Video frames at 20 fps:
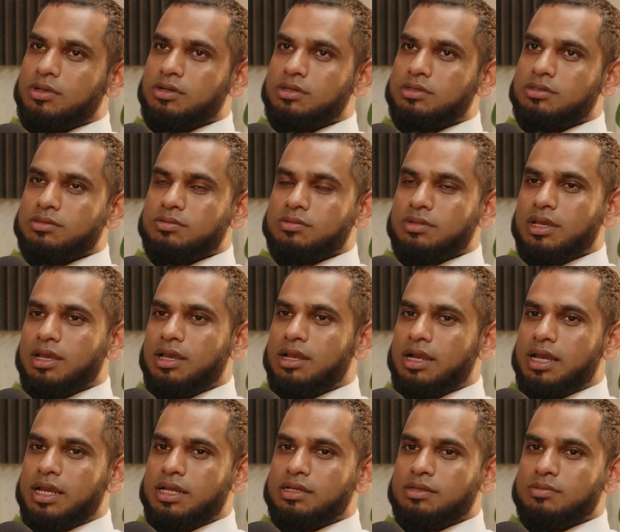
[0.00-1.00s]
because
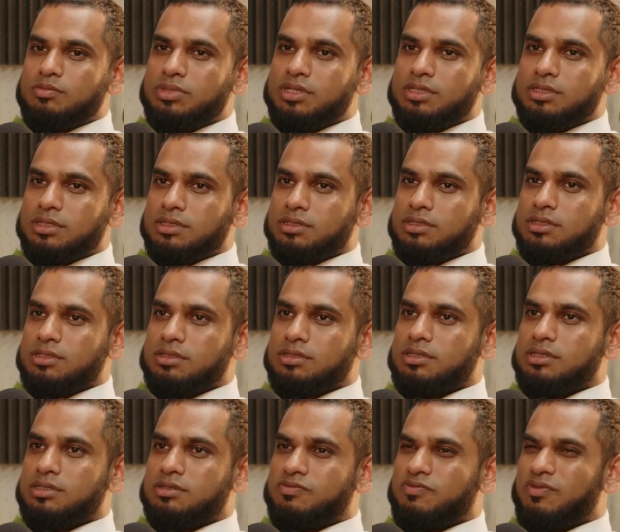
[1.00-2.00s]
airline business is,
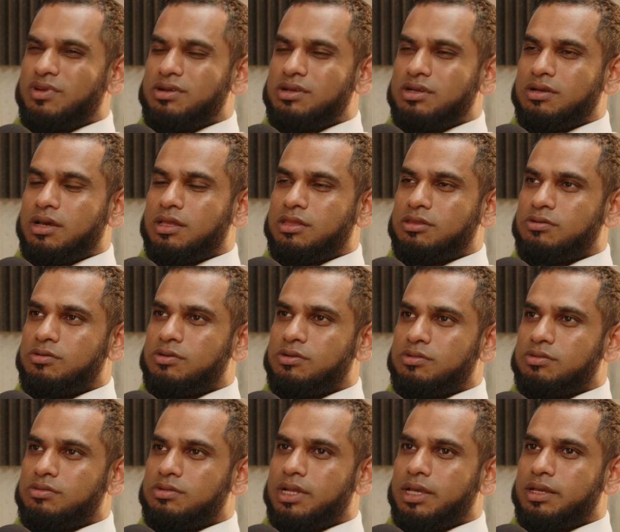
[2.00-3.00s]
is very
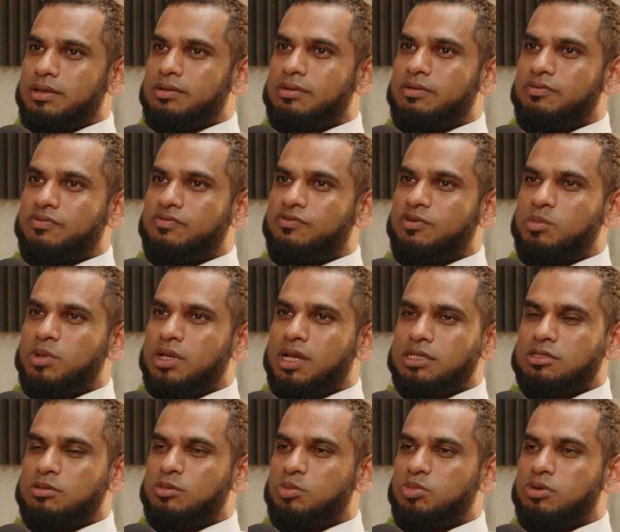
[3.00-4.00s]
cutthroat. Like if, from a
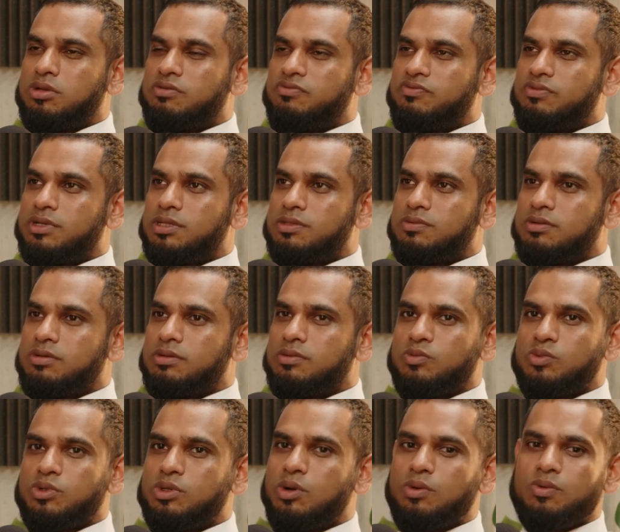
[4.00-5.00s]
customer point of view as well,
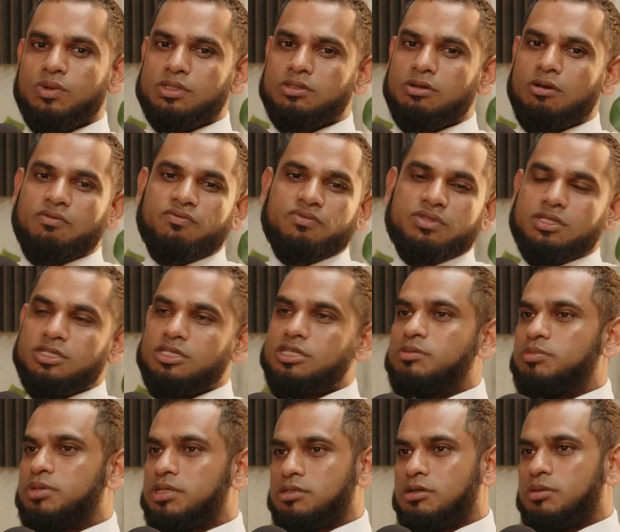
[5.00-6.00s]
we always go for the
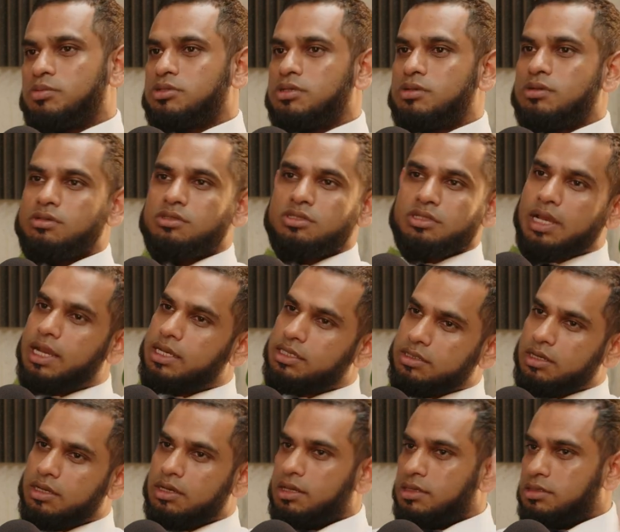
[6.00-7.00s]
cheapest option on
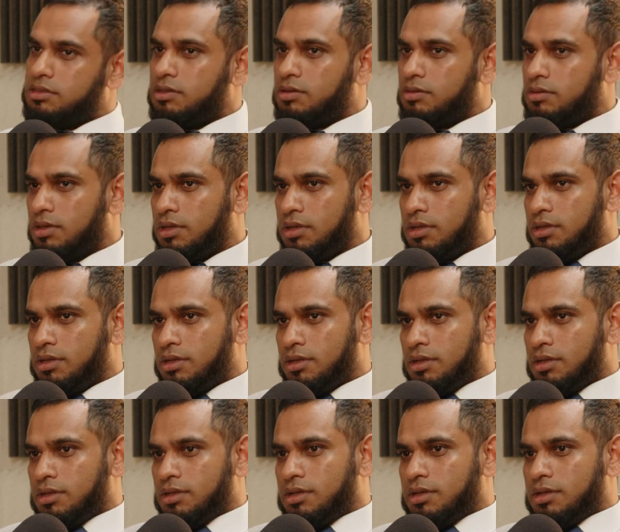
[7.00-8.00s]
Skyscanner. So
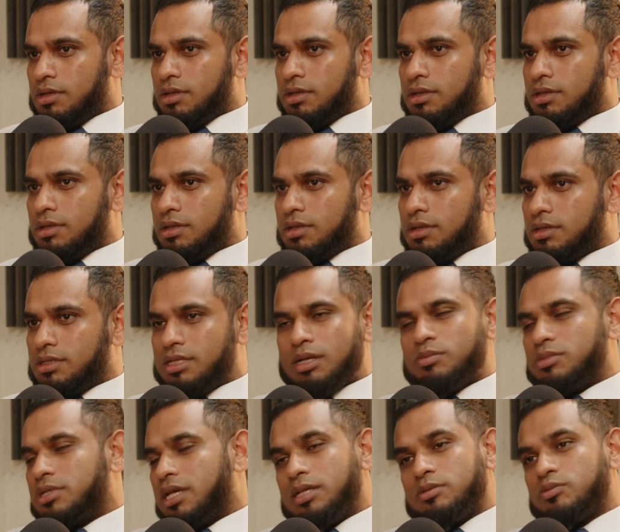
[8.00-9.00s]

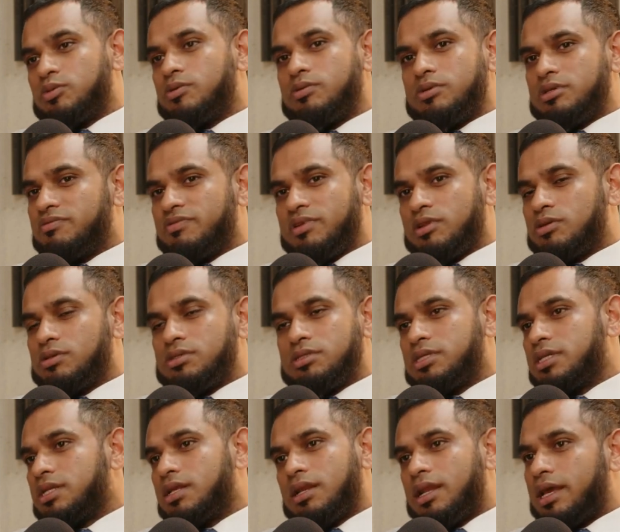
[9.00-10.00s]
sometimes we would even
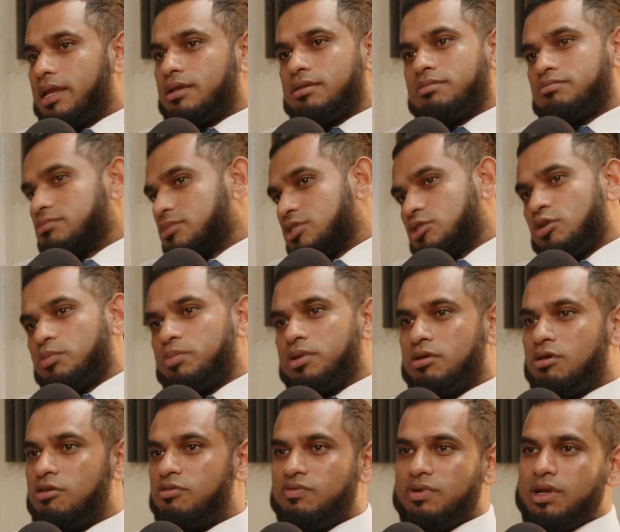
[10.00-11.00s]
consider like
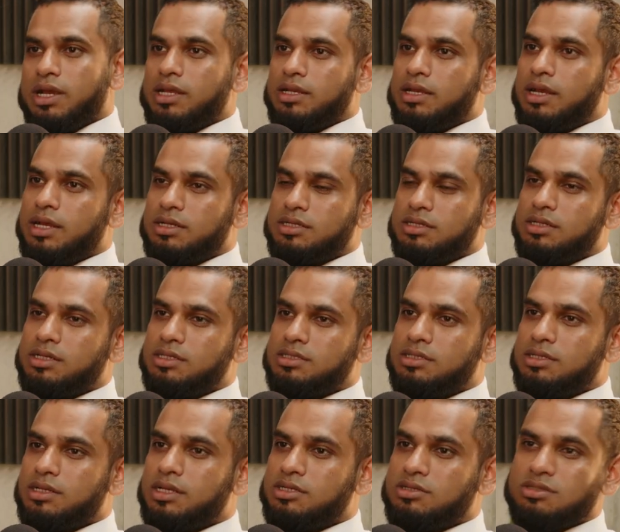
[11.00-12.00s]
stopping over at a
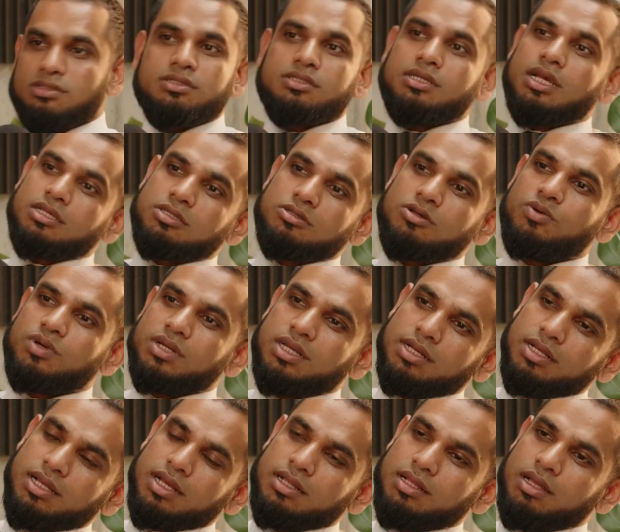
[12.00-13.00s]
destination just so we
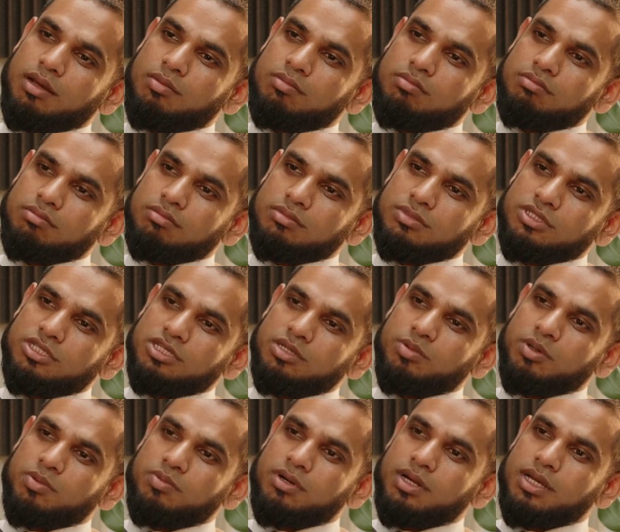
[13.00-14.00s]
can get that
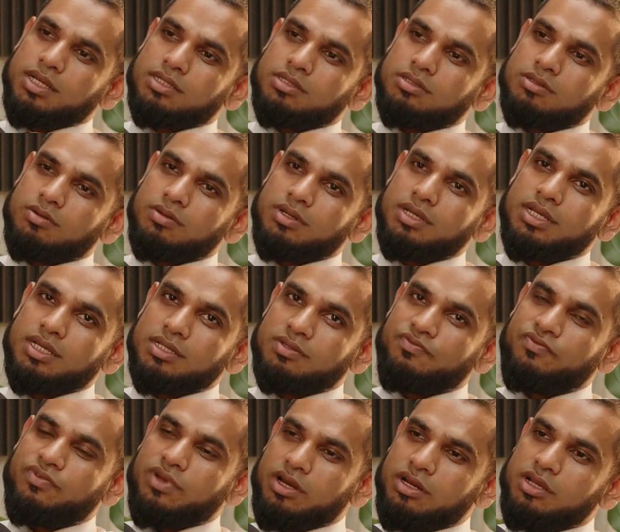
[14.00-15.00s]
cheaper price. So it
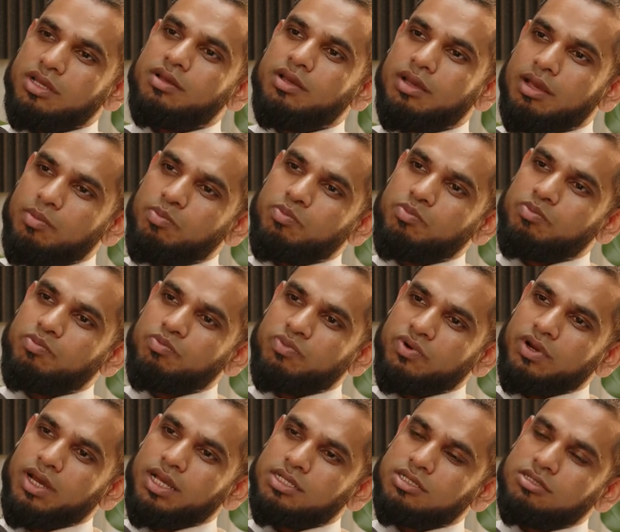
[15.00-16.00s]
is very a uh,
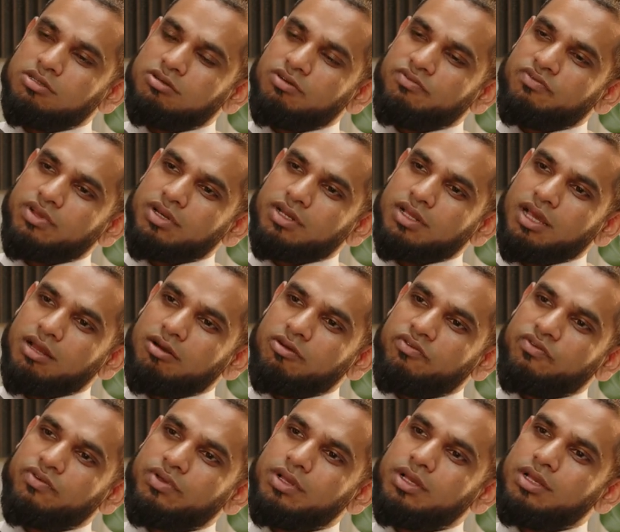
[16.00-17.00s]
price driven kind
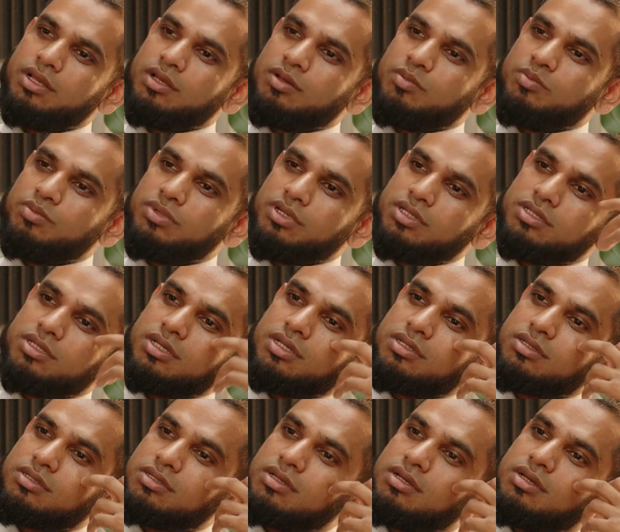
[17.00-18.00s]
of
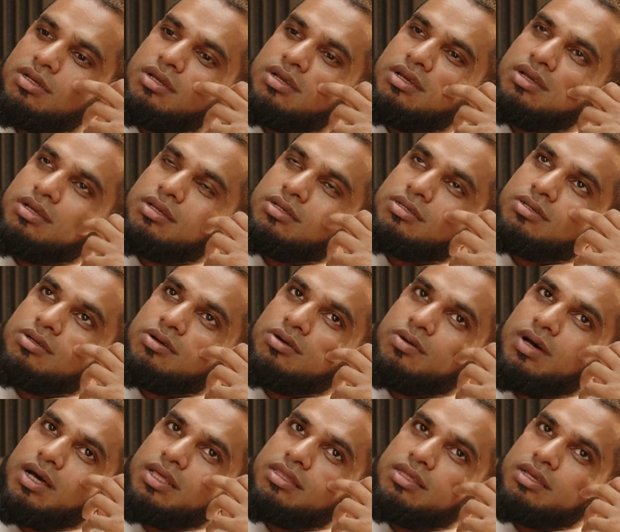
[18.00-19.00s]
business.
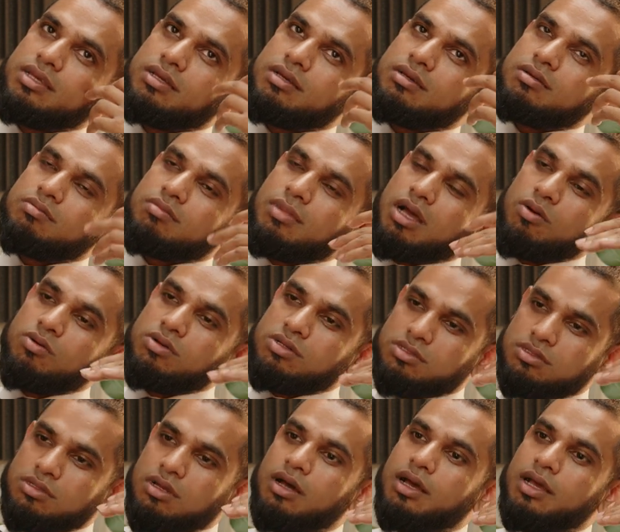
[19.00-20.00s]
So I think I would
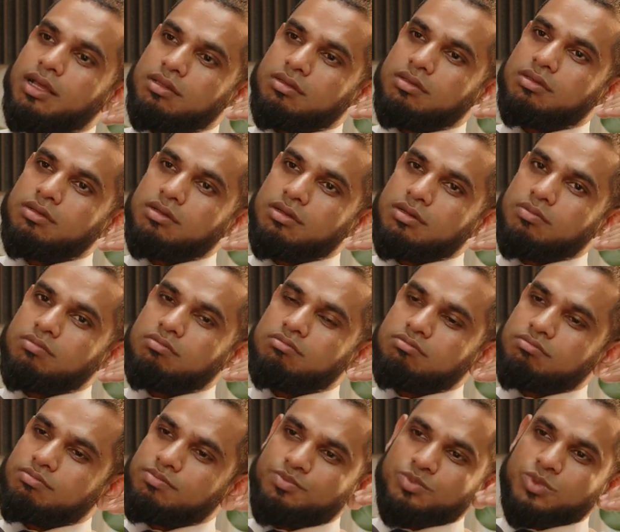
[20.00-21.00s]
start at the
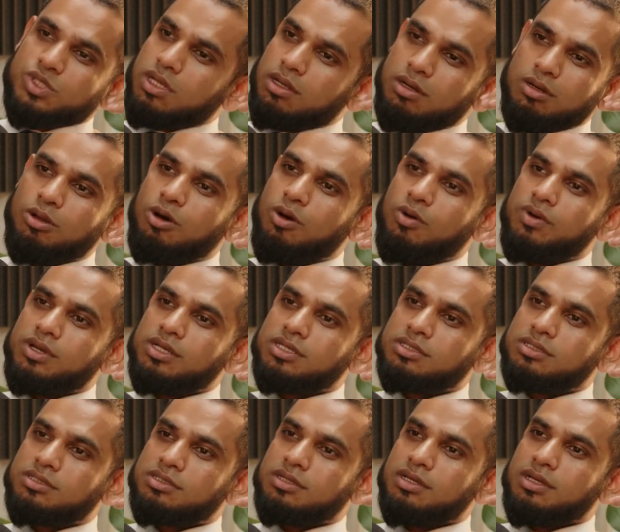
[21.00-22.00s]

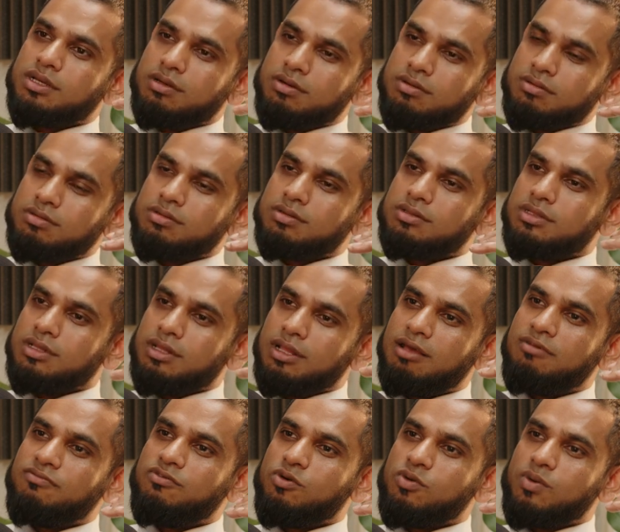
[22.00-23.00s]
lowest
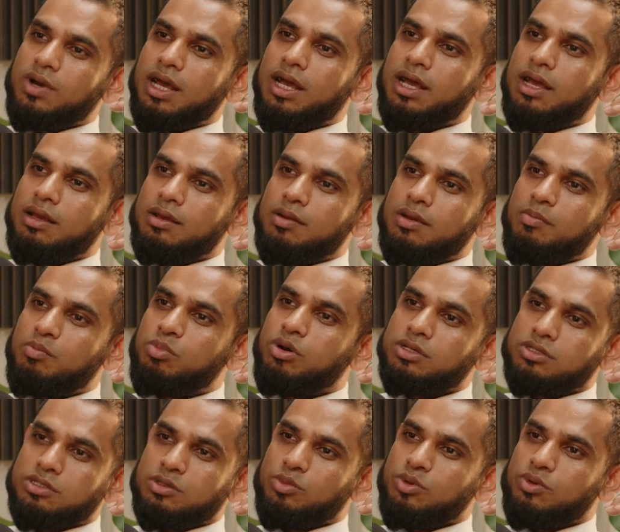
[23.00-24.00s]
level
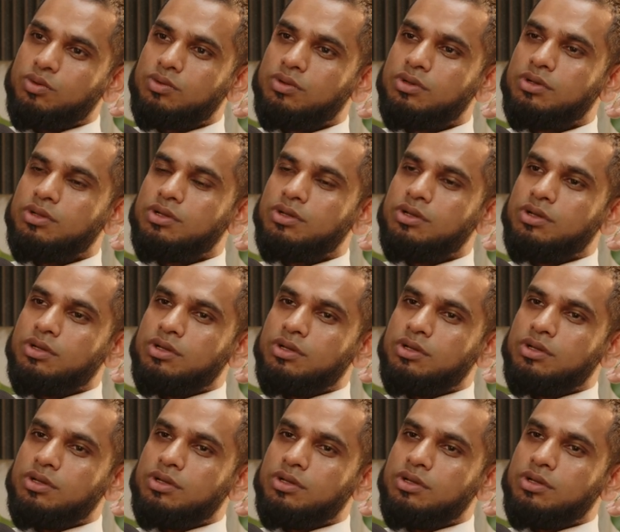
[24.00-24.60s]
possible